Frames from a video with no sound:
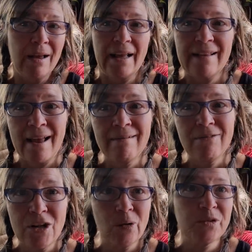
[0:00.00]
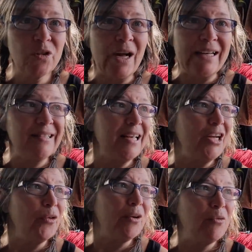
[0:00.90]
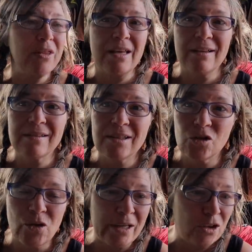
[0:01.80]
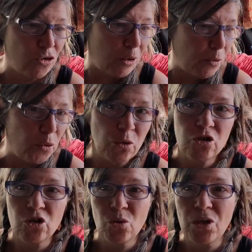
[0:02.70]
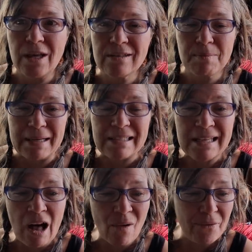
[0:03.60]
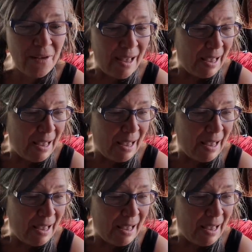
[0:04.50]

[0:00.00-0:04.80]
And then, you know, I'm still kind of tinkering with things, still trying to troubleshoot things myself.